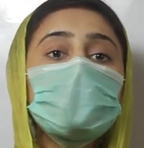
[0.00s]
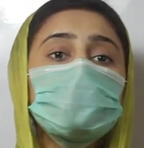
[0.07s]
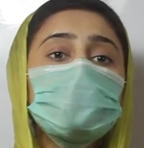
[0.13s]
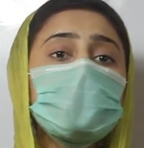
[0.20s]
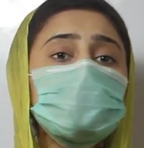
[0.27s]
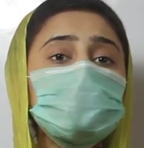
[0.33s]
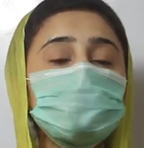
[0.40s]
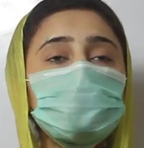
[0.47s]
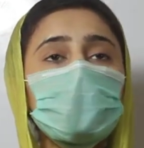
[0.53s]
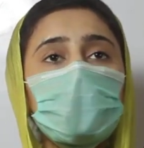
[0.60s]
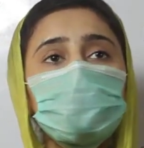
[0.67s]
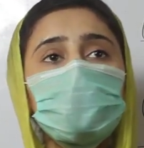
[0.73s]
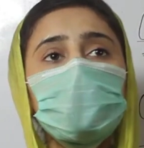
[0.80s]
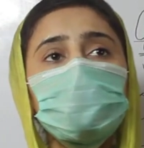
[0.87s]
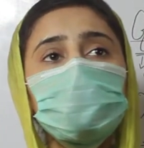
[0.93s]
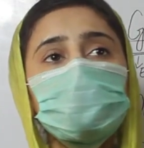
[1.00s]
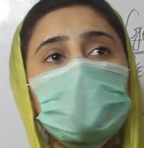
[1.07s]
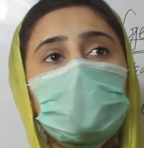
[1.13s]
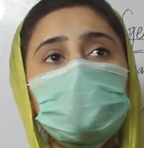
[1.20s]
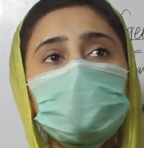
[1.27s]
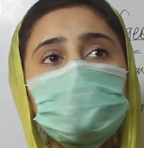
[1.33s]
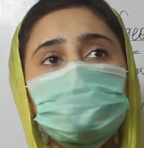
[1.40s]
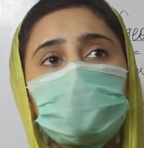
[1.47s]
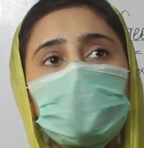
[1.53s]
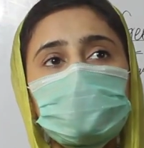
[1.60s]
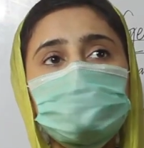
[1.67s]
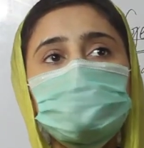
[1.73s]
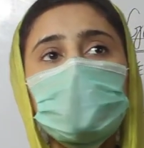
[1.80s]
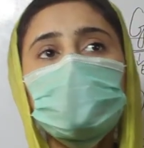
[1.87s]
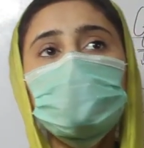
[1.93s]
Next problem that is
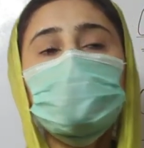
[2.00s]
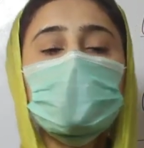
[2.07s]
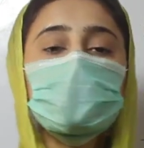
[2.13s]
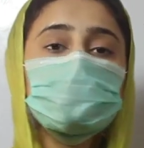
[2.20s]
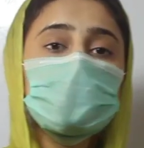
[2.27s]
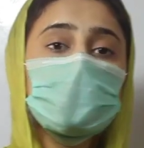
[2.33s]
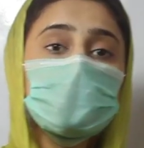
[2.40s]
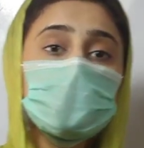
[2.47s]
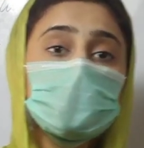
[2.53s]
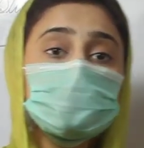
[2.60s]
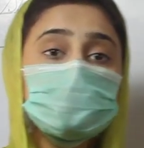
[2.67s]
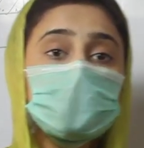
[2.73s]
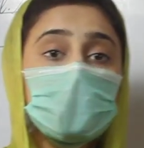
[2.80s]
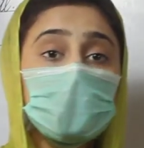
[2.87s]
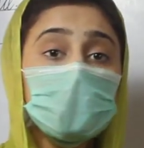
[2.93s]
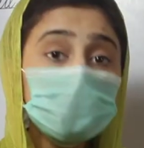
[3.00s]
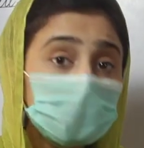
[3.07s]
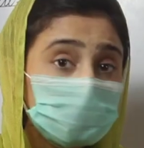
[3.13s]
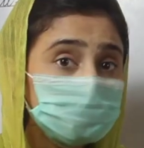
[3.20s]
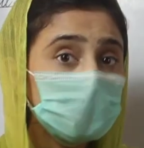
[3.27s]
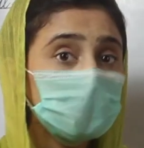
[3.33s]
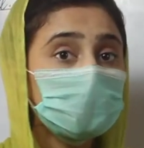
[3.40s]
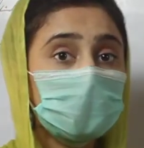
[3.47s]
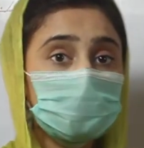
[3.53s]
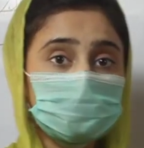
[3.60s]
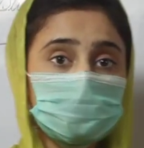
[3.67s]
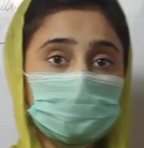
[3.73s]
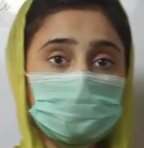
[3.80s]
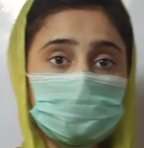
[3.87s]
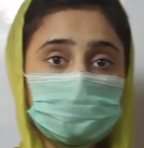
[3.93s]
faced by the Pakistan is the energy
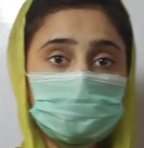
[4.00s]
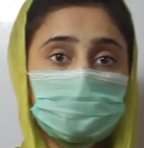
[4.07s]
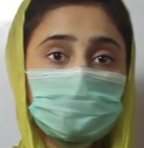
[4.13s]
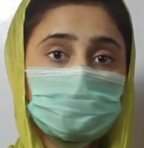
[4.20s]
crisis.